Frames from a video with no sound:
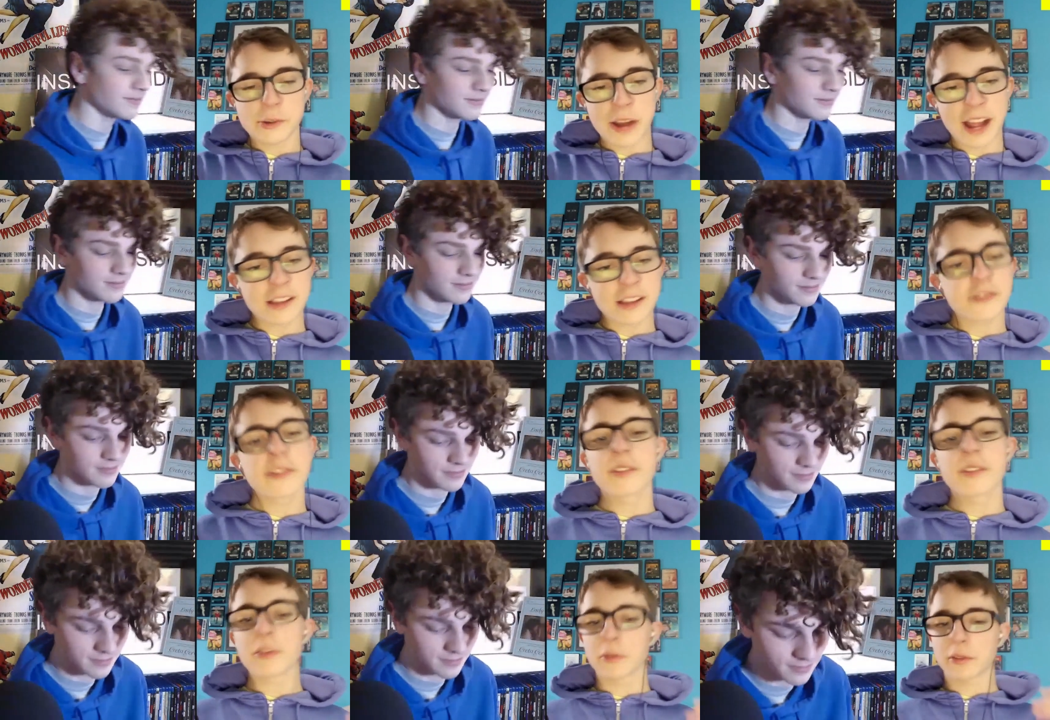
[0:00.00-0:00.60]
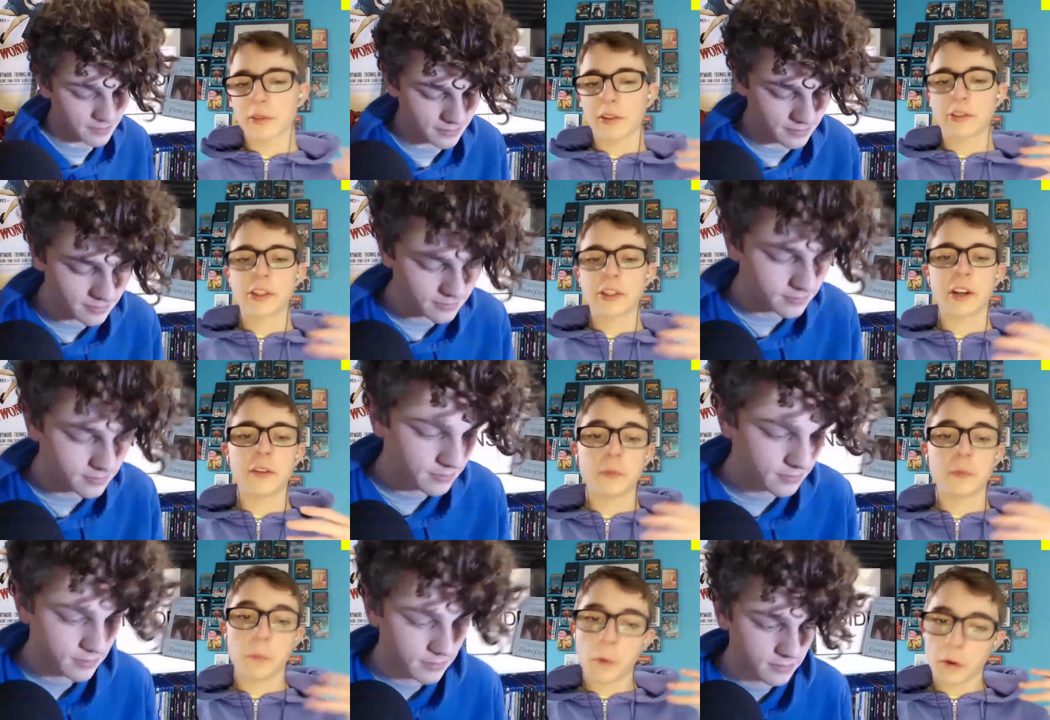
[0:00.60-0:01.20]
Speaker 1: categories, it also
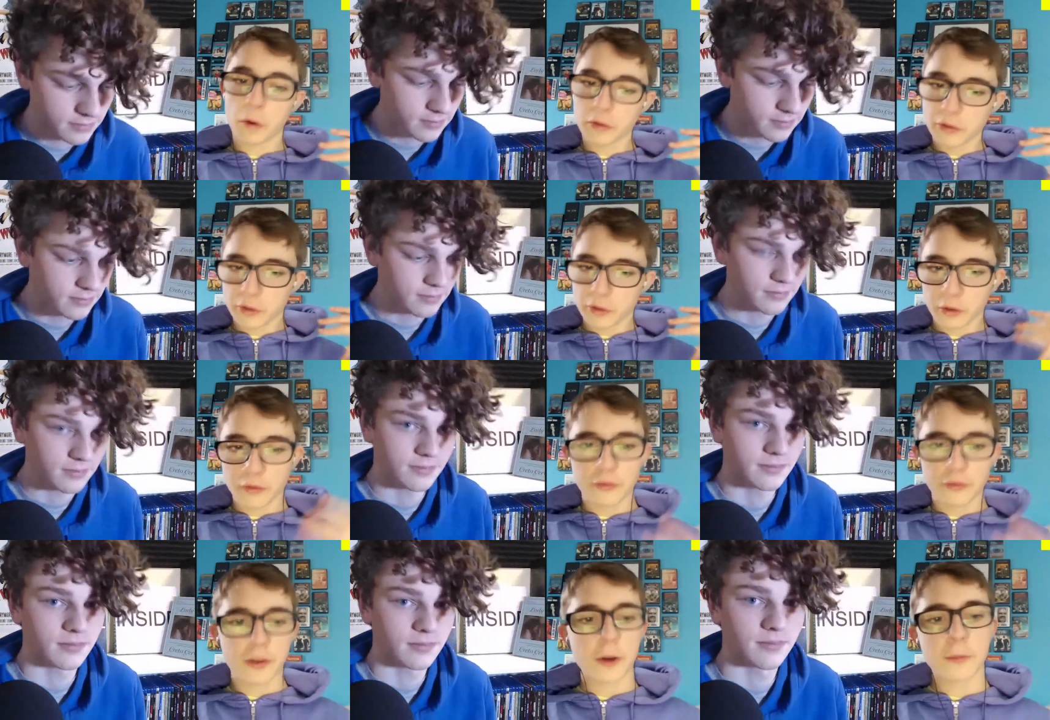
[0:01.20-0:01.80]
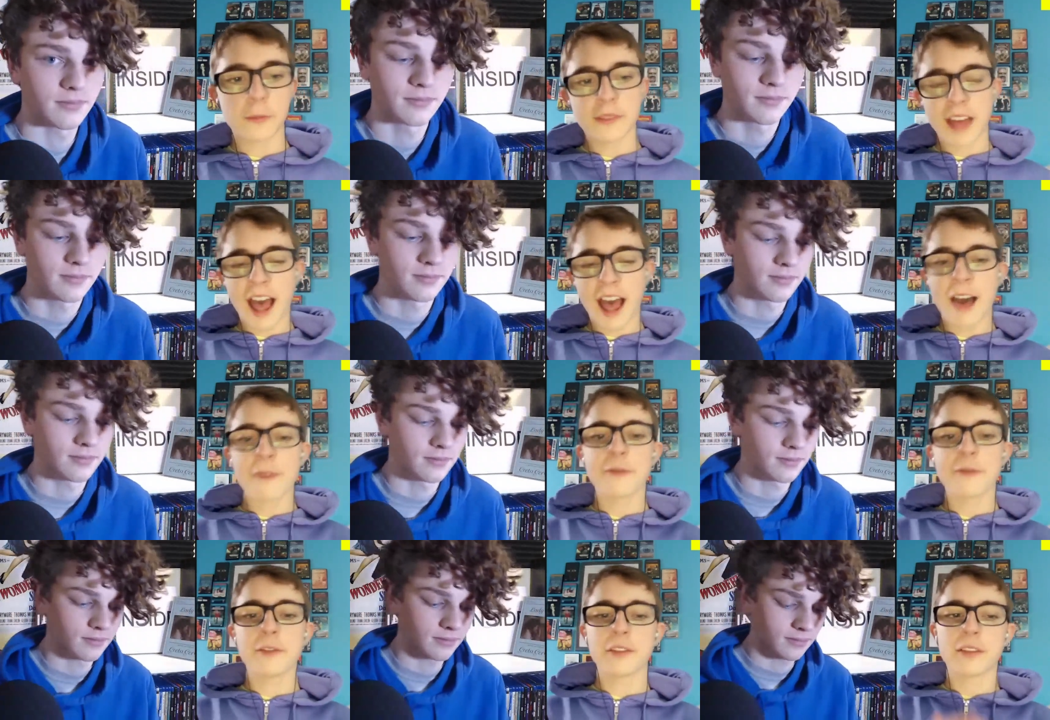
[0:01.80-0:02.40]
shows what sort of films
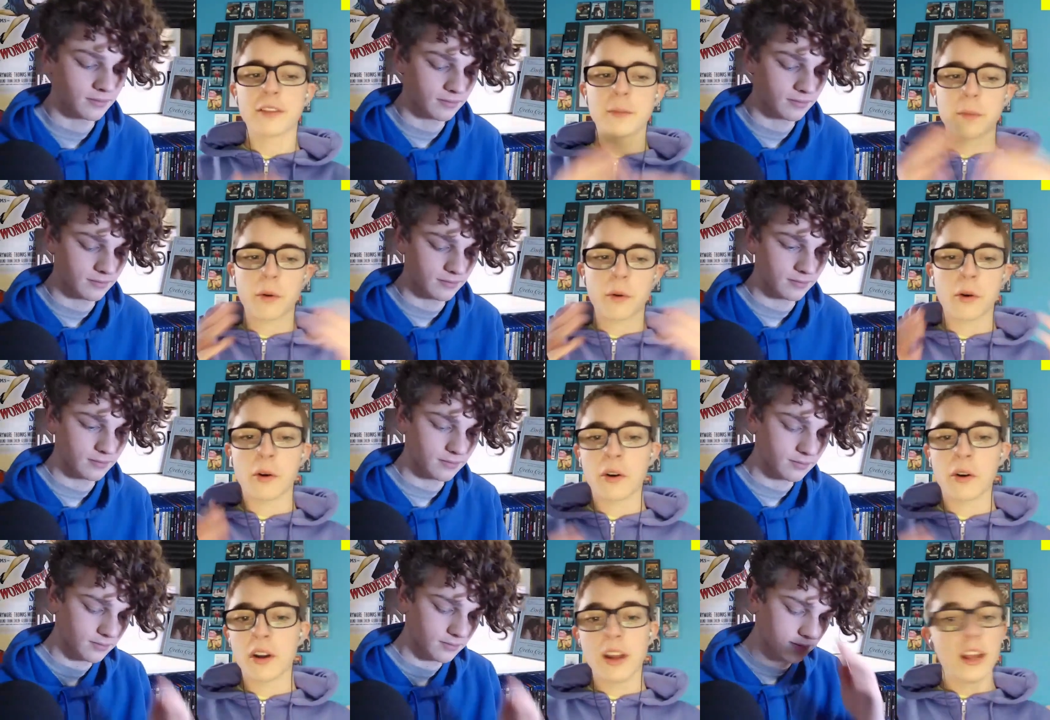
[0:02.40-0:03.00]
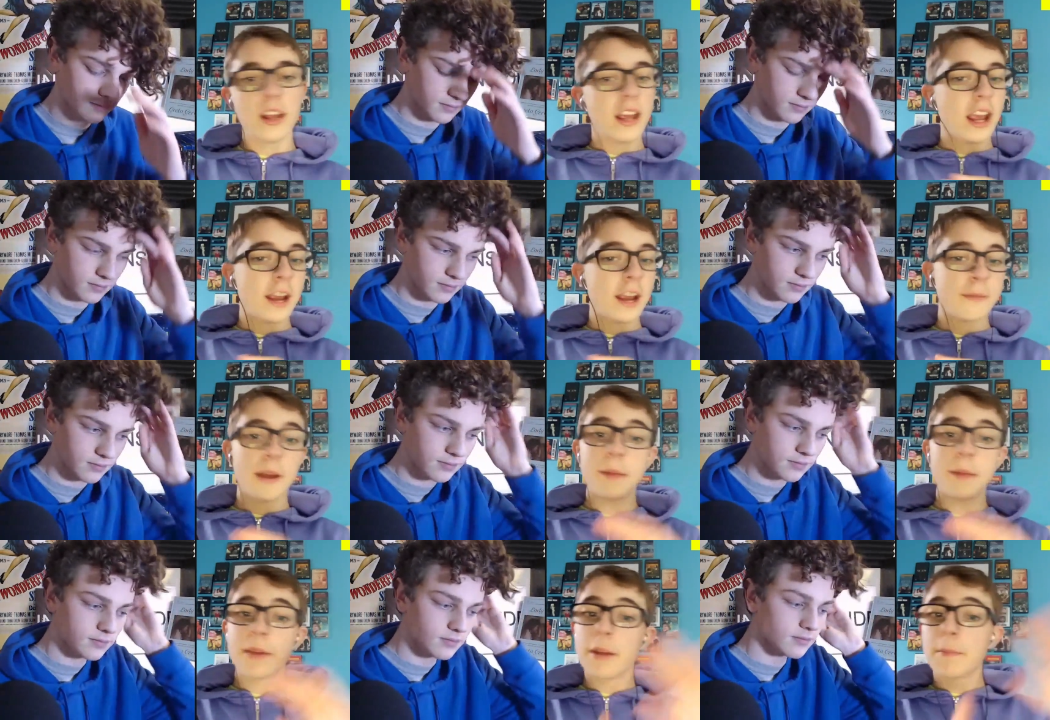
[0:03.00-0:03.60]
have the support in
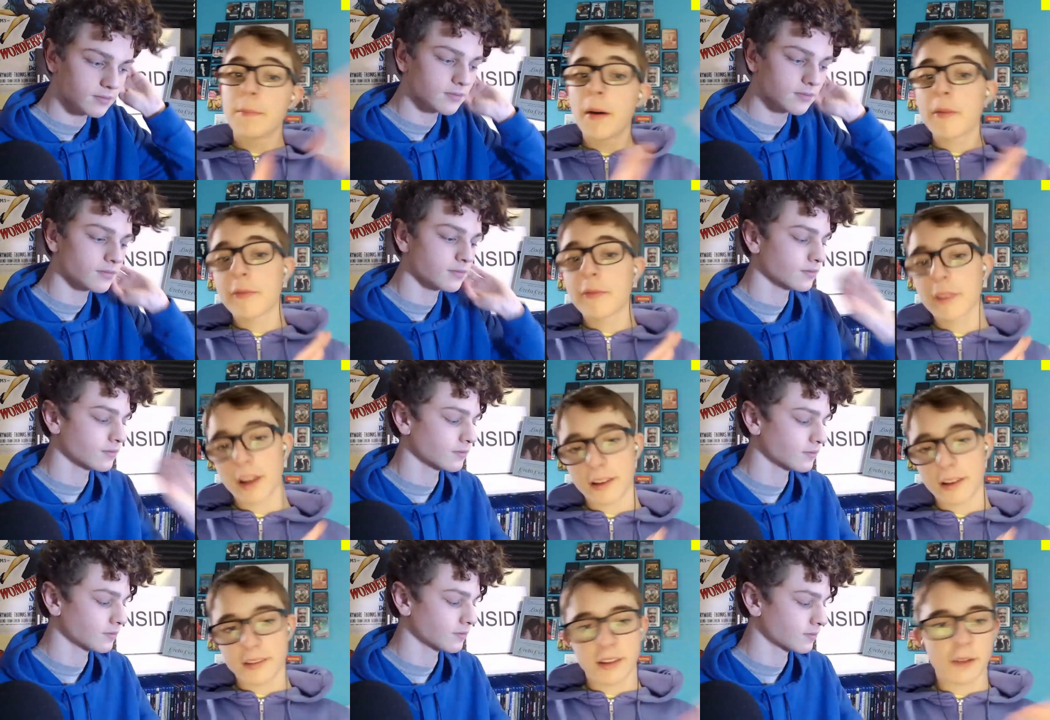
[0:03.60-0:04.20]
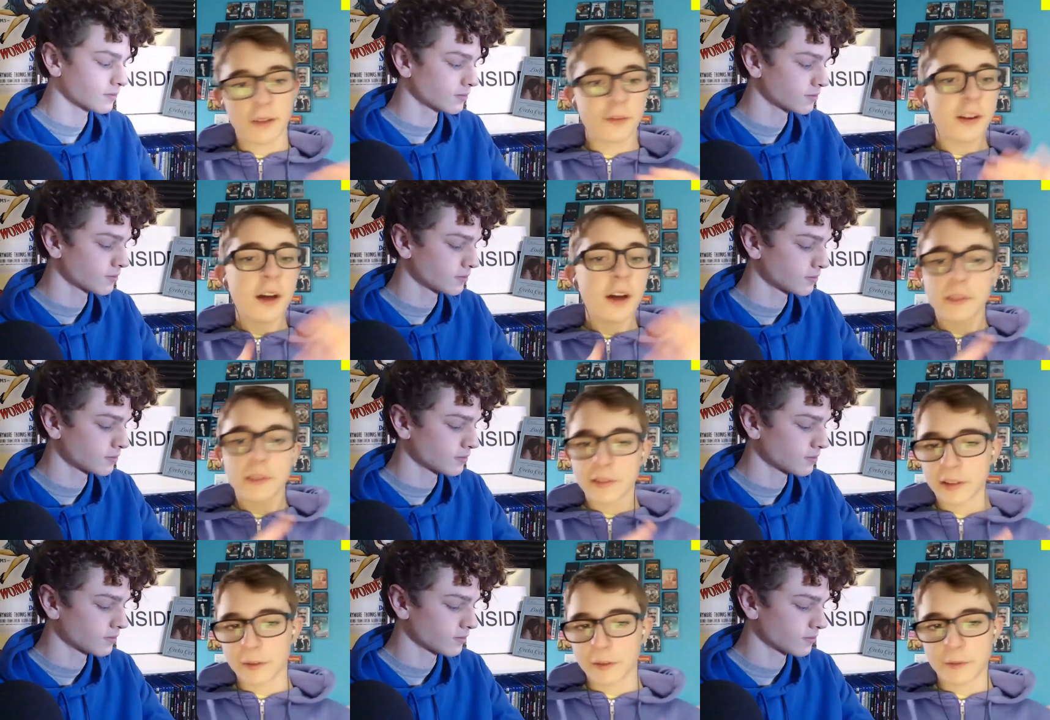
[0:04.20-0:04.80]
maybe above the line stuff and
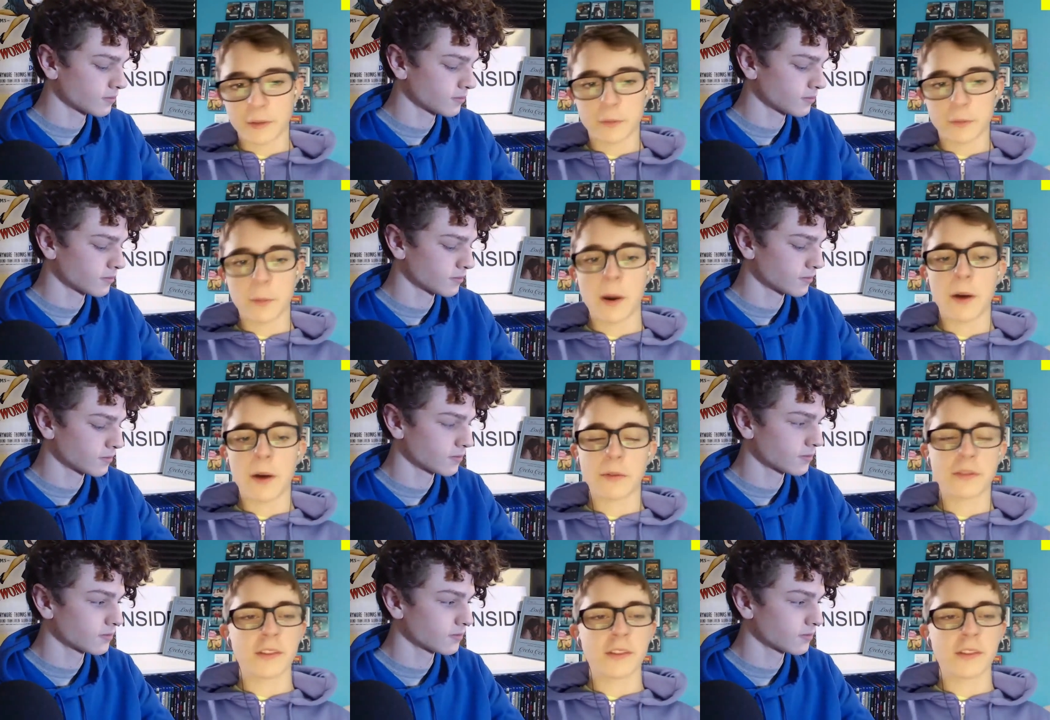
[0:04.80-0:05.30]
other stuff as well.